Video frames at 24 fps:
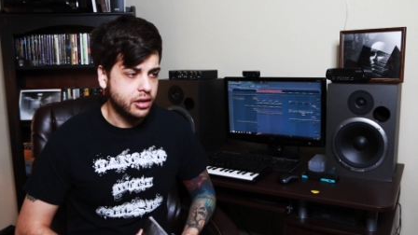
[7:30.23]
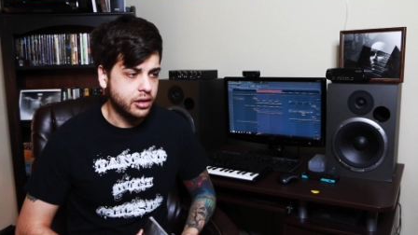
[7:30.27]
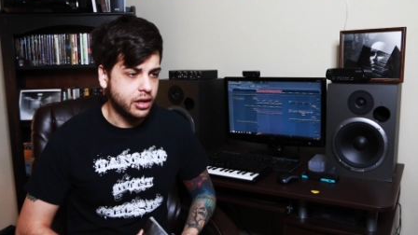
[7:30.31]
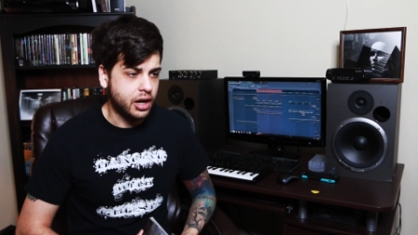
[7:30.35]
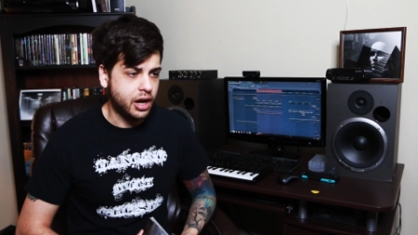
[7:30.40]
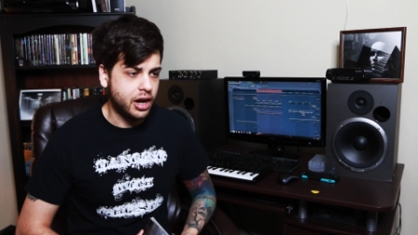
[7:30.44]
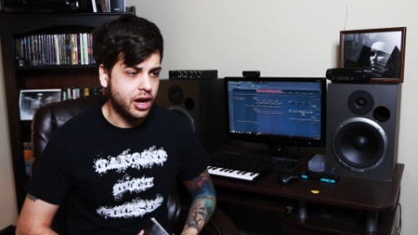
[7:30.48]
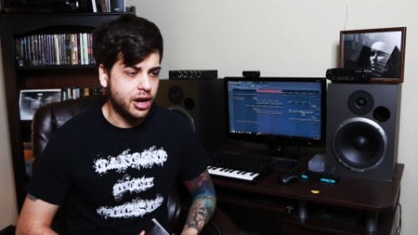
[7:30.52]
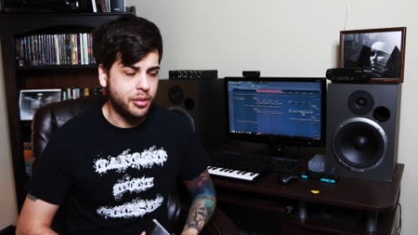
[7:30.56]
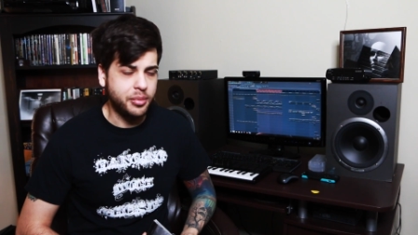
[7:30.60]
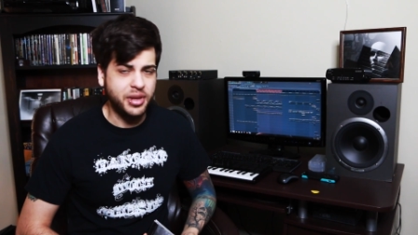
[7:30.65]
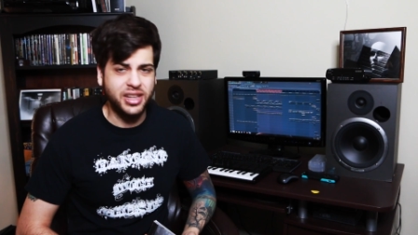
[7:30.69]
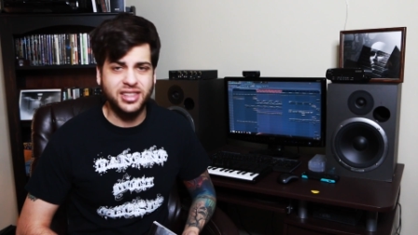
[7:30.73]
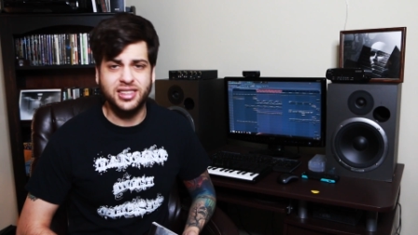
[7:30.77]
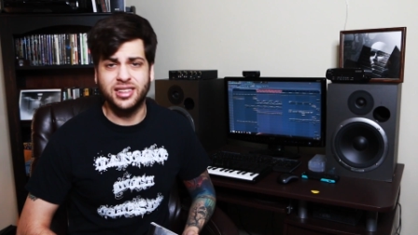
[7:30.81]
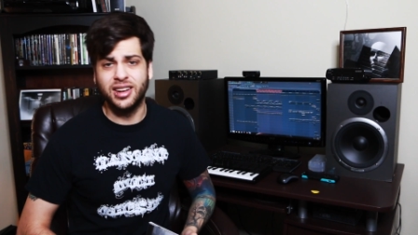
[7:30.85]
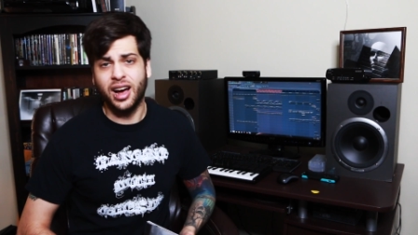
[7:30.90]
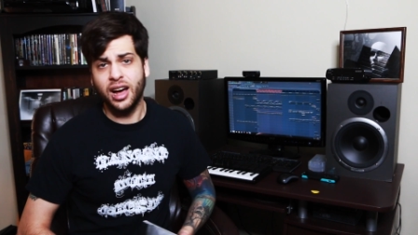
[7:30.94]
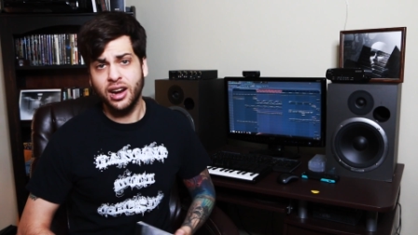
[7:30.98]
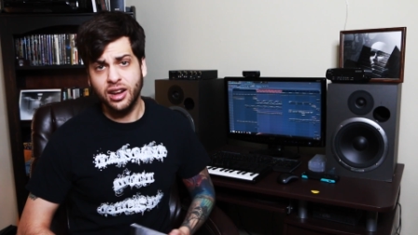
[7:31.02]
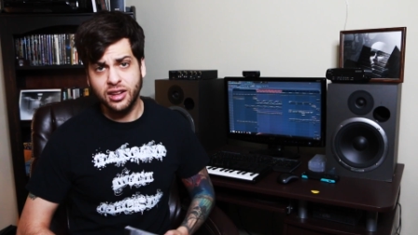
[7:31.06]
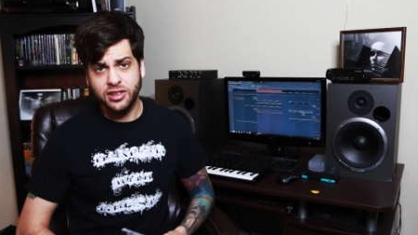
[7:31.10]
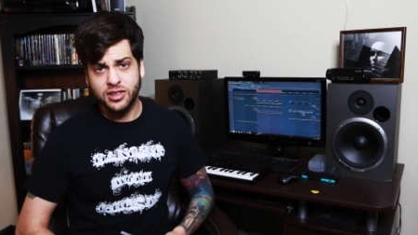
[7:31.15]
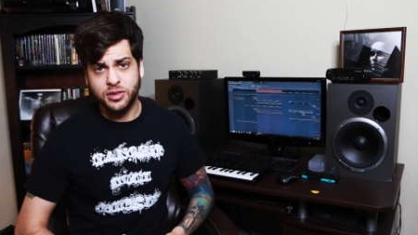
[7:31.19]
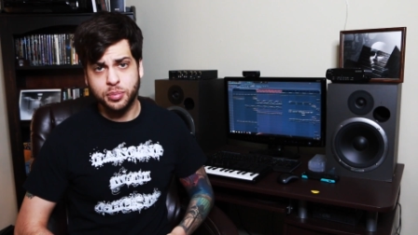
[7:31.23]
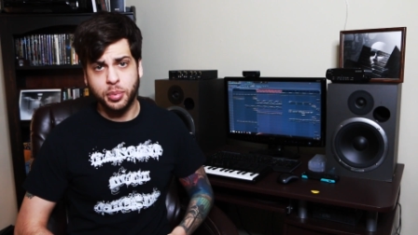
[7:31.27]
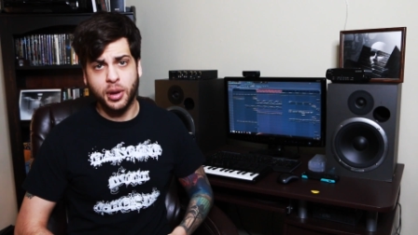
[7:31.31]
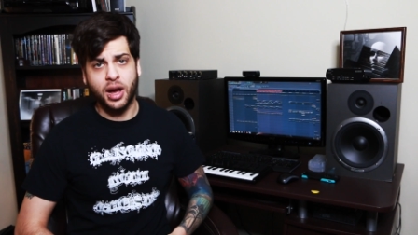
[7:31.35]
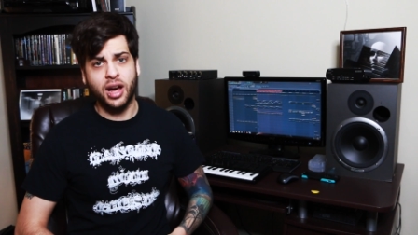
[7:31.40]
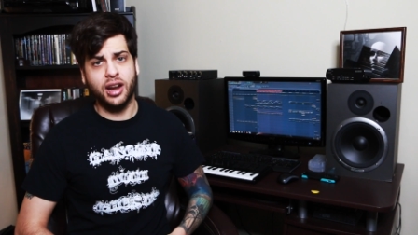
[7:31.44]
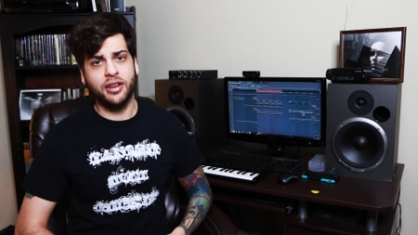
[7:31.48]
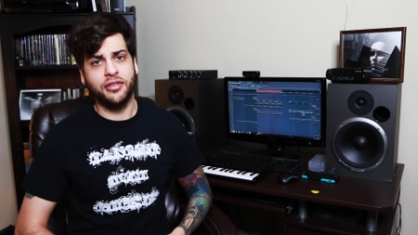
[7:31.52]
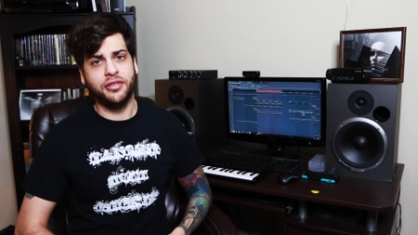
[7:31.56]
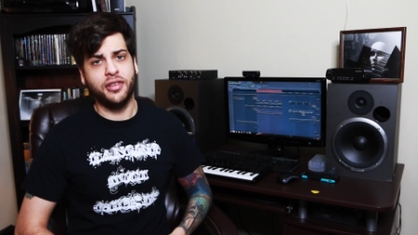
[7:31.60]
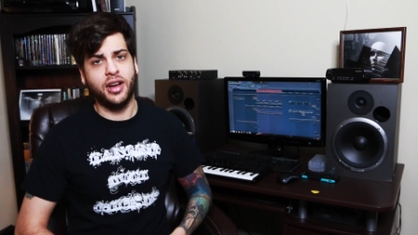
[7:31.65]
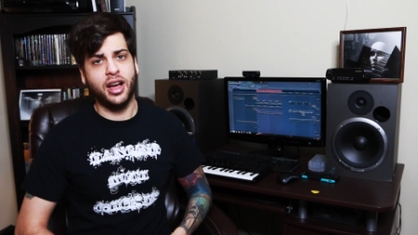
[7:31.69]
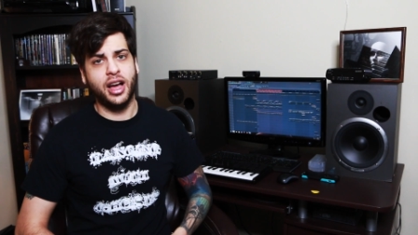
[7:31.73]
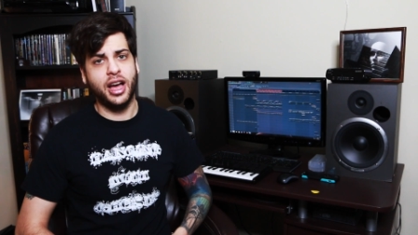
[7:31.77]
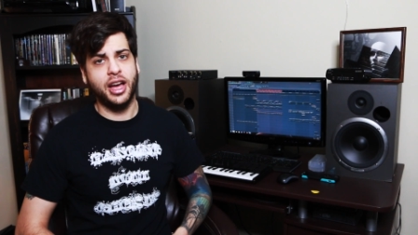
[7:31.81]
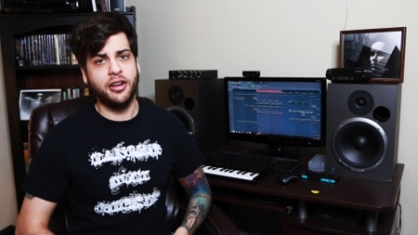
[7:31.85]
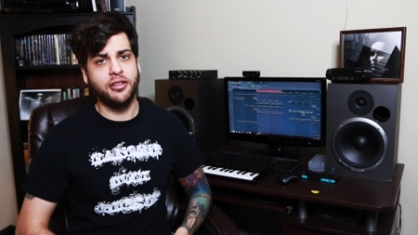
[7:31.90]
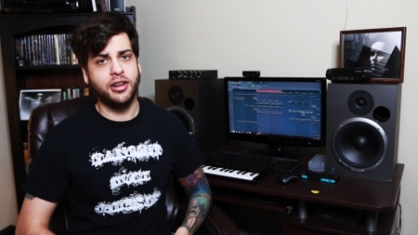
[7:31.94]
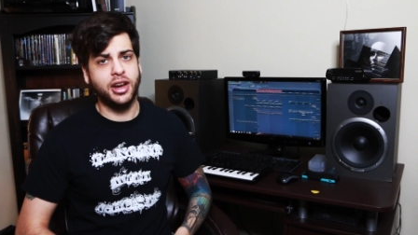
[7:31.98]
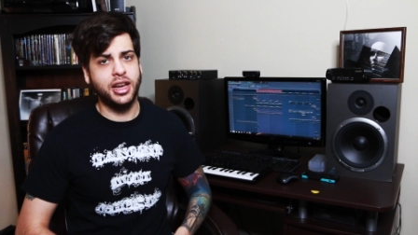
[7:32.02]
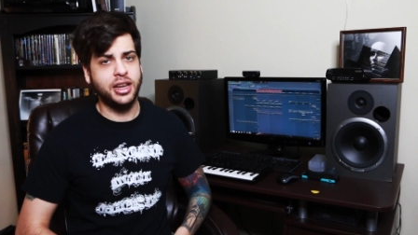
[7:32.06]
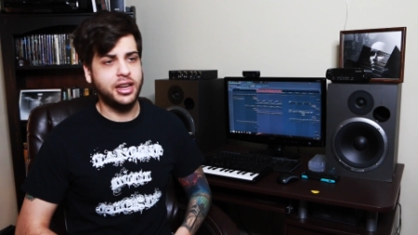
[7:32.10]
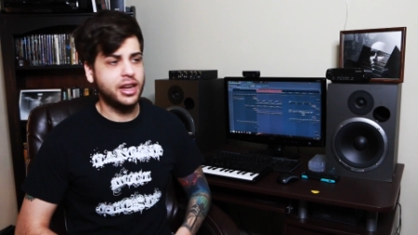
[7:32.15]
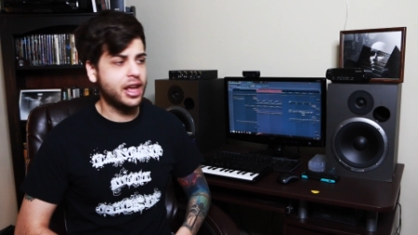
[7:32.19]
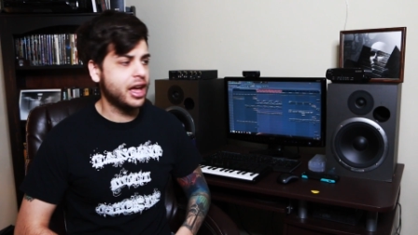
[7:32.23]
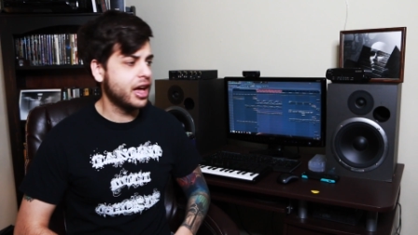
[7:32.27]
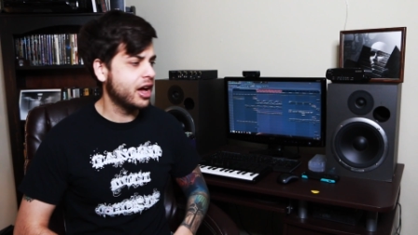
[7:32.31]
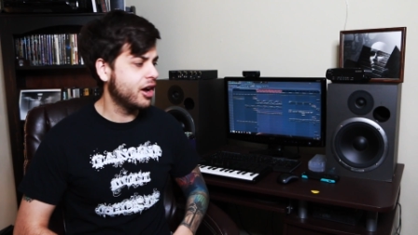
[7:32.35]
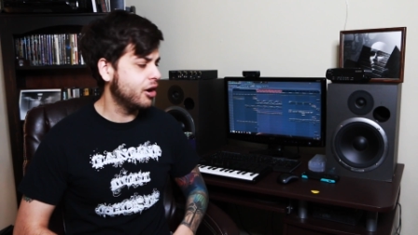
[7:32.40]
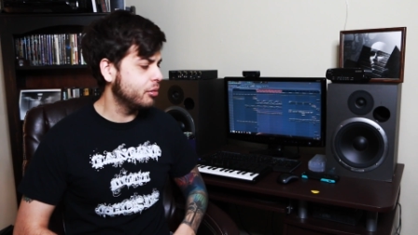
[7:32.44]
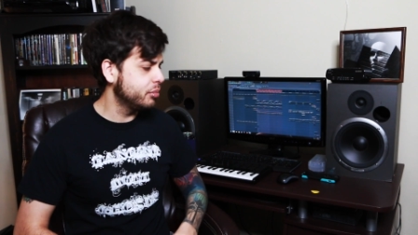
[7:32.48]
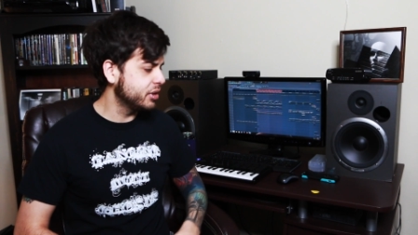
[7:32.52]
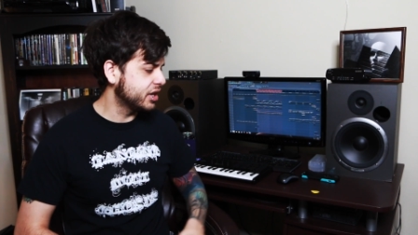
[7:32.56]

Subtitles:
It's not on Spotify right now